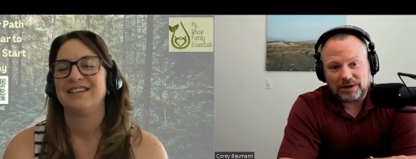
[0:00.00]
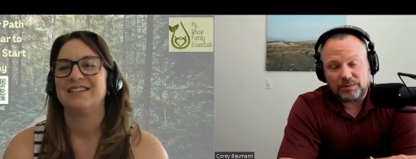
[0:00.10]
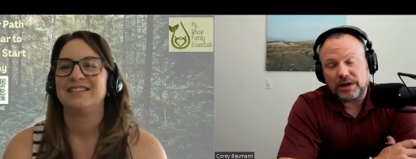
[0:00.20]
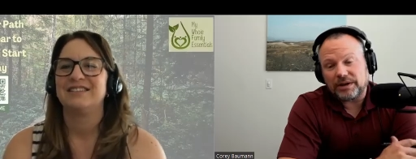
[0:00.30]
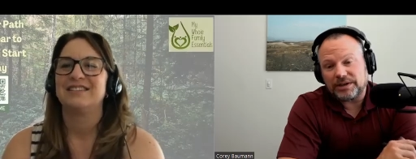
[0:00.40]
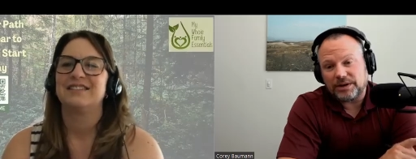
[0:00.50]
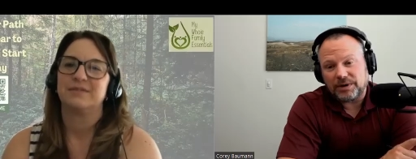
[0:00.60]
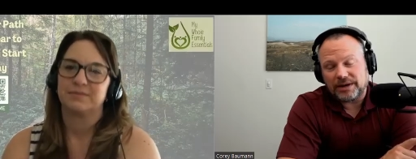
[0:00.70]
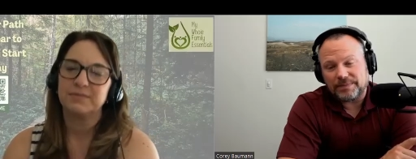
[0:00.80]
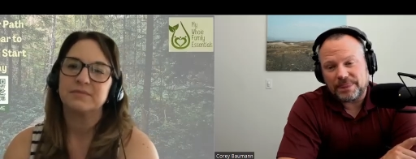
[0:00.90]
Speaker 1: code. Well, you
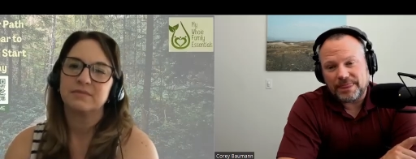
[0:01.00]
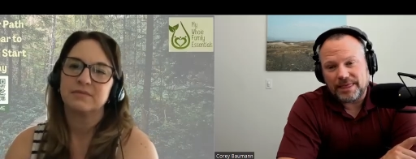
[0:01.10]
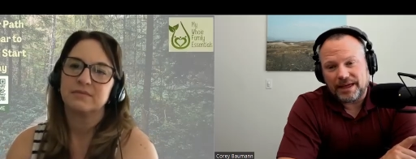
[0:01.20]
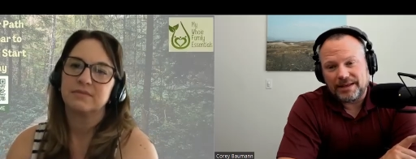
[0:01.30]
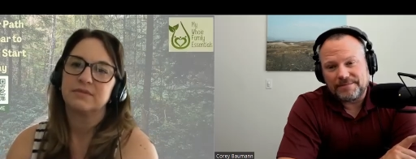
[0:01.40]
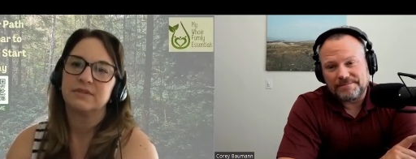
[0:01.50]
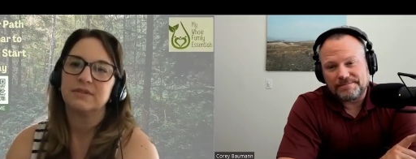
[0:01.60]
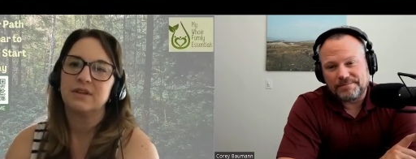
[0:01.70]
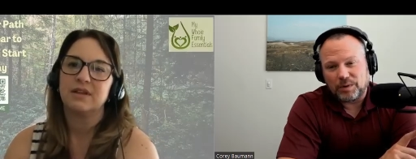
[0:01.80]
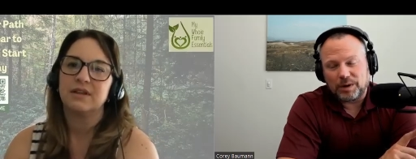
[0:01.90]
know what?
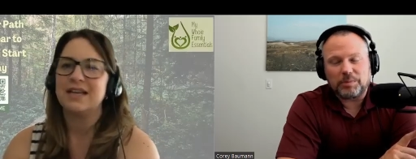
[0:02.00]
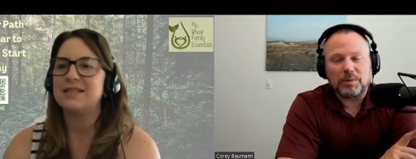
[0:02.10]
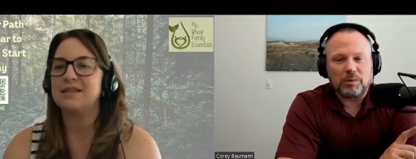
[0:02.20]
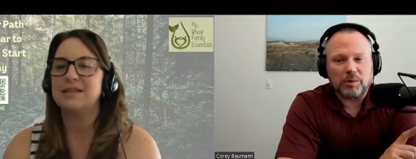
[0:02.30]
Well, it's